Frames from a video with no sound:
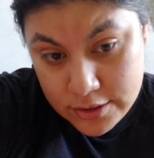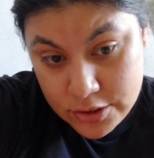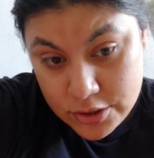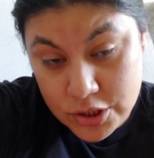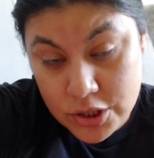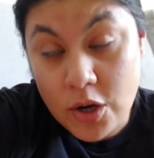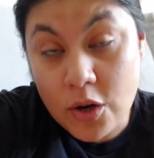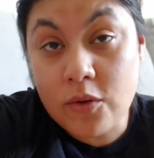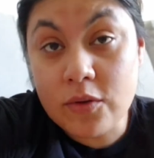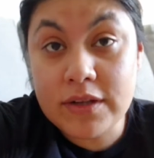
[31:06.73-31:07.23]

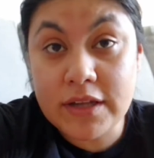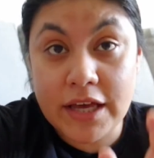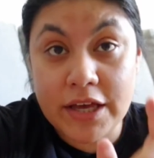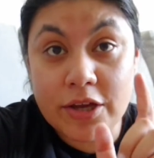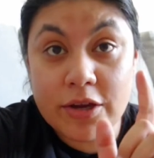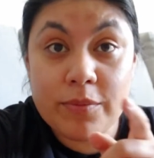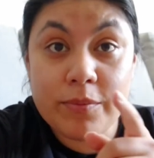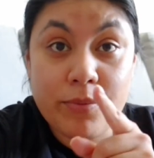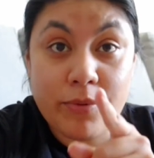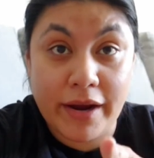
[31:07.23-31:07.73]
Don't let
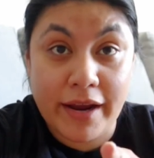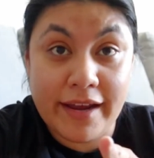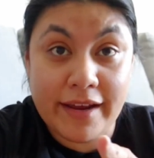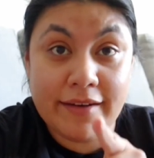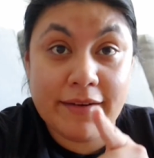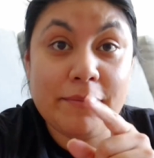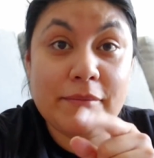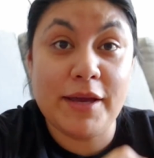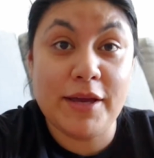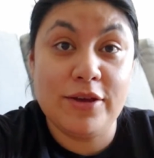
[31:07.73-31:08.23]
your
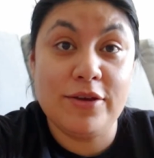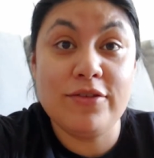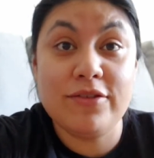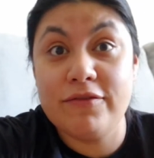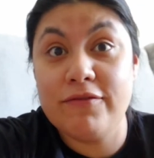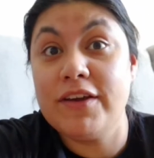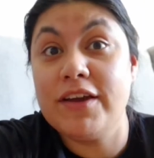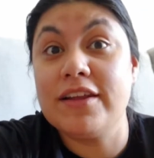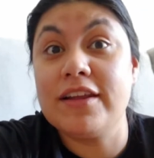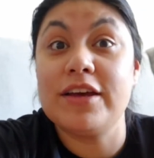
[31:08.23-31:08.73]
brain make you
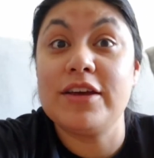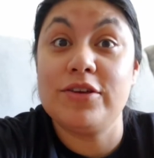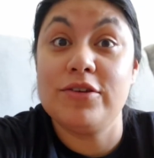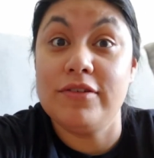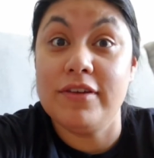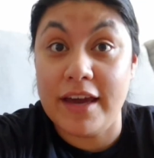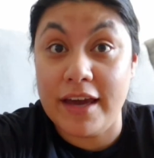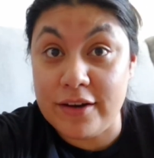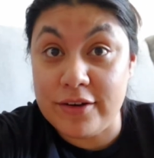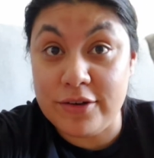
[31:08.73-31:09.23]
feel like you
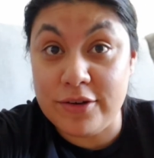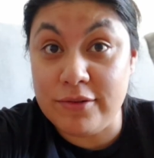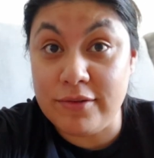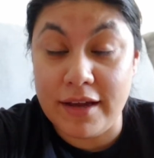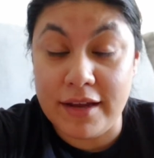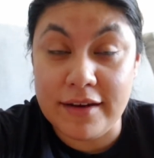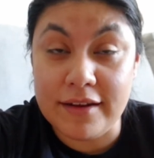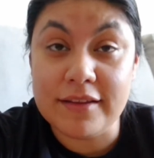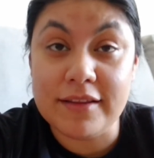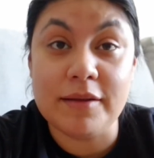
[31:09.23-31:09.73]
can't do
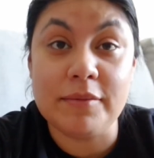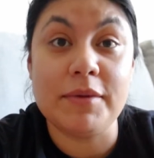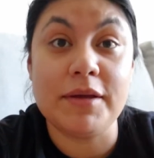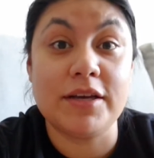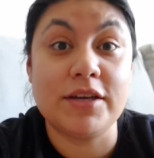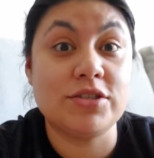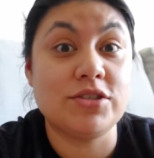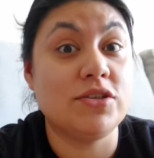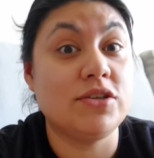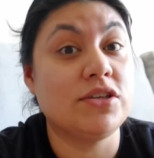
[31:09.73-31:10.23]
anything,
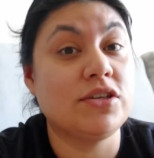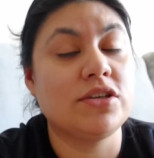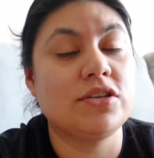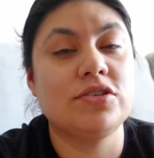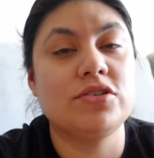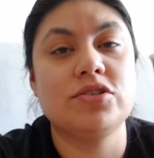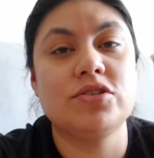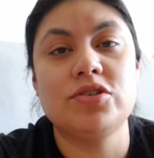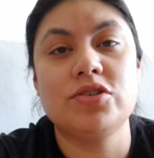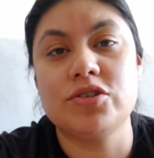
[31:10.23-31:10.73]
because
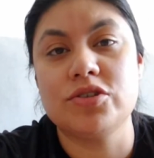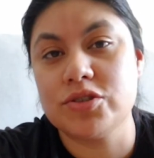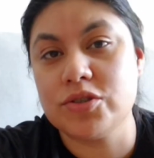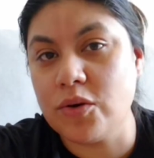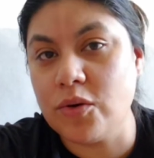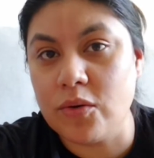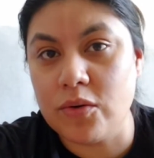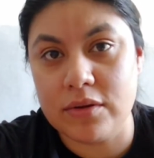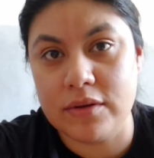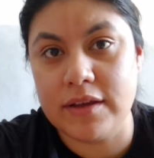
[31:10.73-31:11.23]
you're
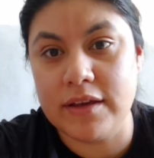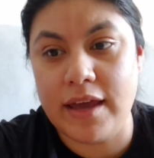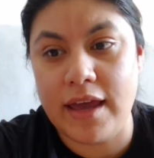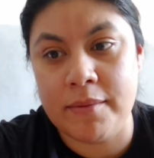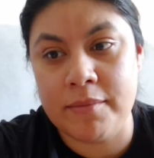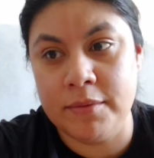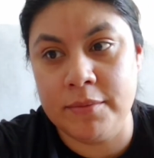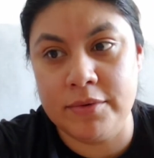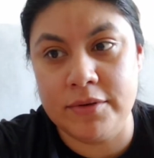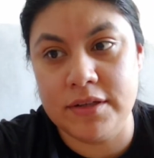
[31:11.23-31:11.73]
totally
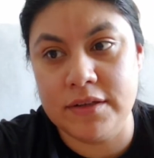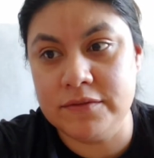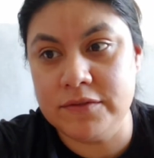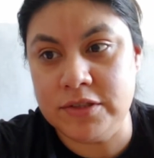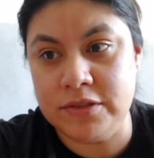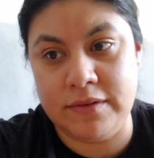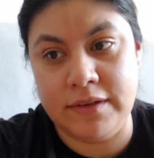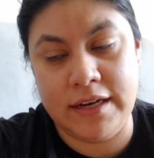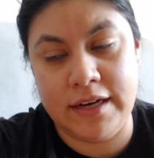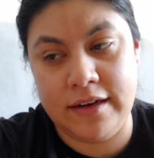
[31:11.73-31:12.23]
capable of
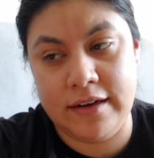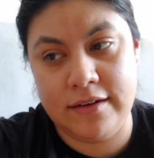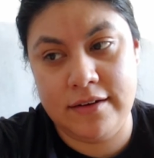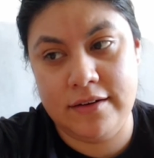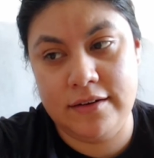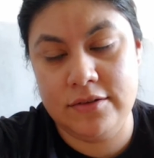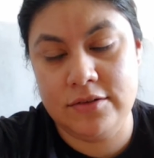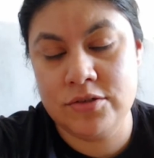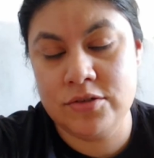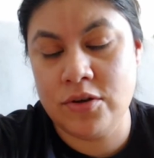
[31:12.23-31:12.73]
doing it.
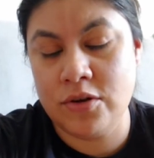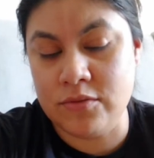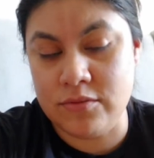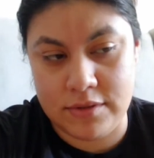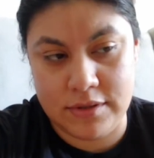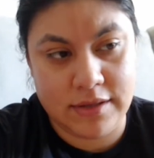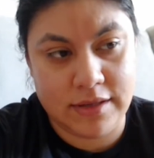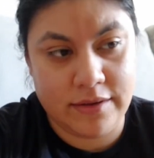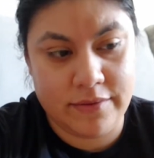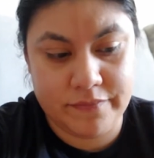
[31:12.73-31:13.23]

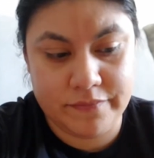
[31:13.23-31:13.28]
Totally.